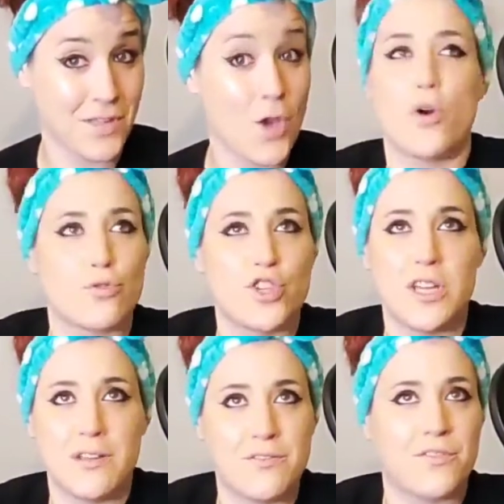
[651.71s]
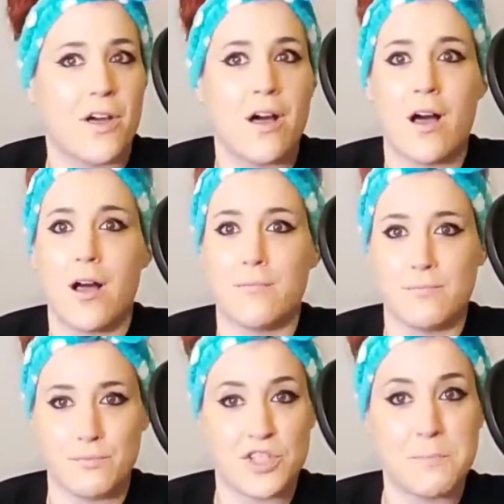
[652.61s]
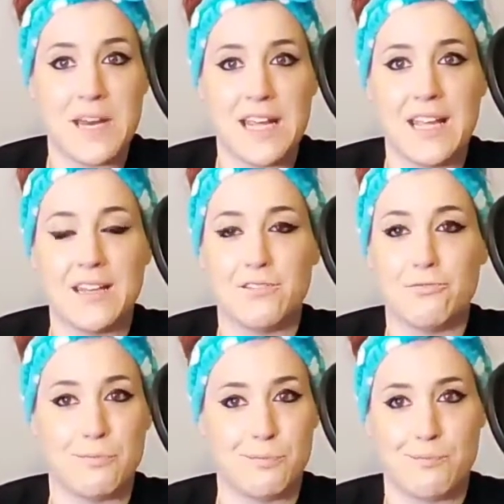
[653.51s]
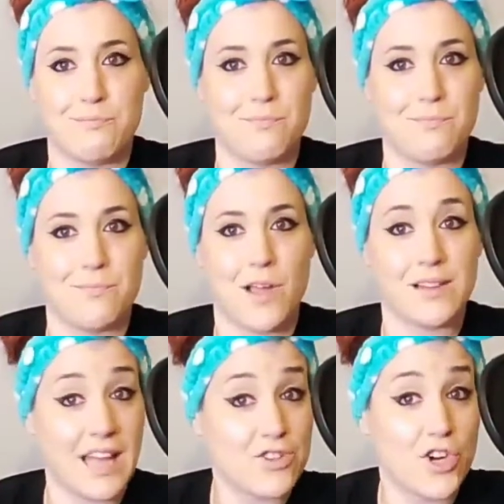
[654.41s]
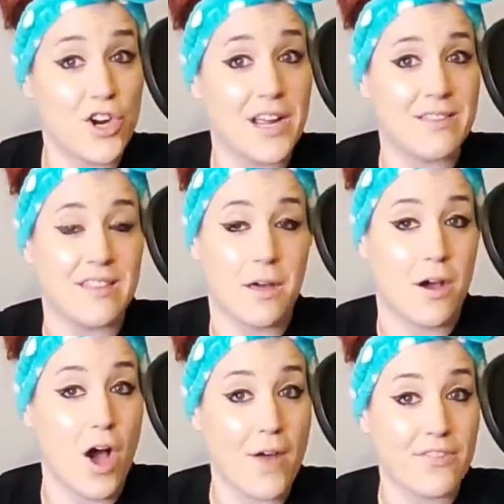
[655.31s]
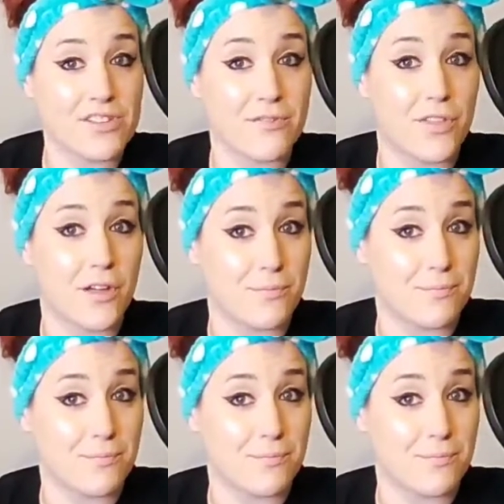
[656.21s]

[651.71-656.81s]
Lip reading: So Shiv spitting in a ledger in the office of the